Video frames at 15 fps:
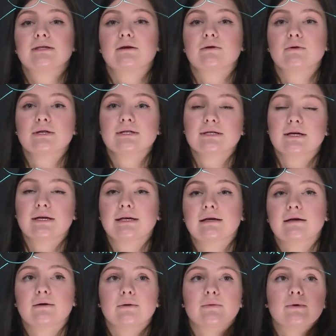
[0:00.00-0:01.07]
the risk
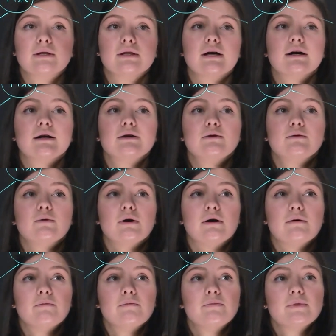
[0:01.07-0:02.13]
will occur.